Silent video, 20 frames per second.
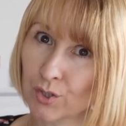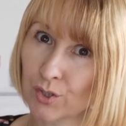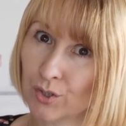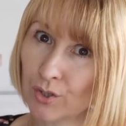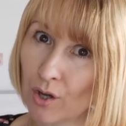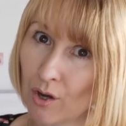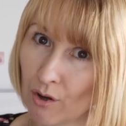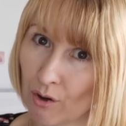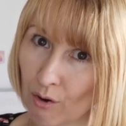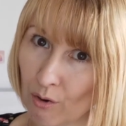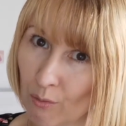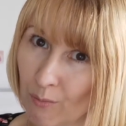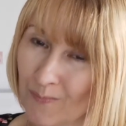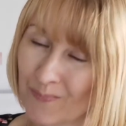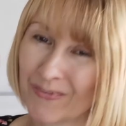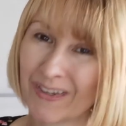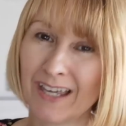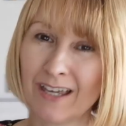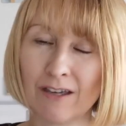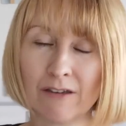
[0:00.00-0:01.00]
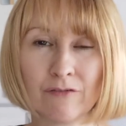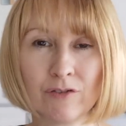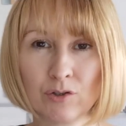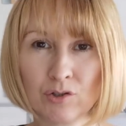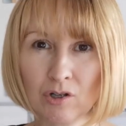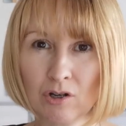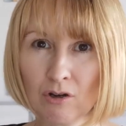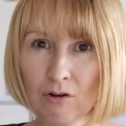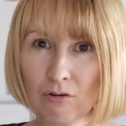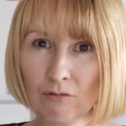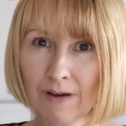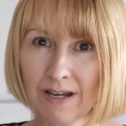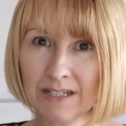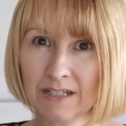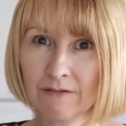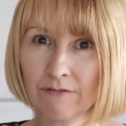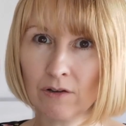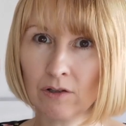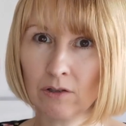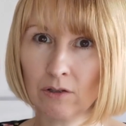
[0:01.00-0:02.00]
So if you don't
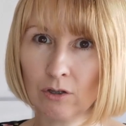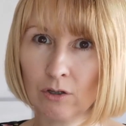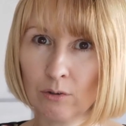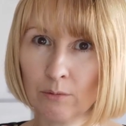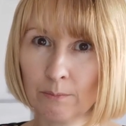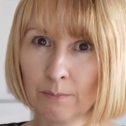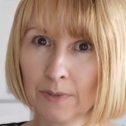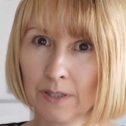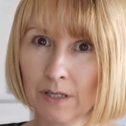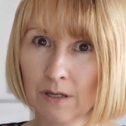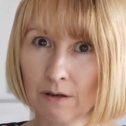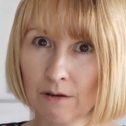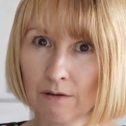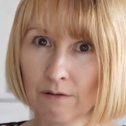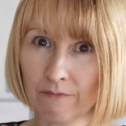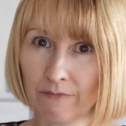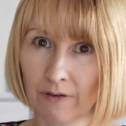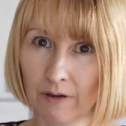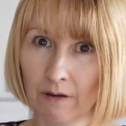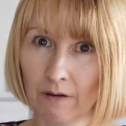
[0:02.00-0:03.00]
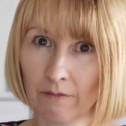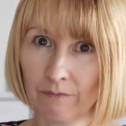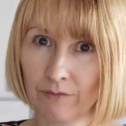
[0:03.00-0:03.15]
already follow Minerva,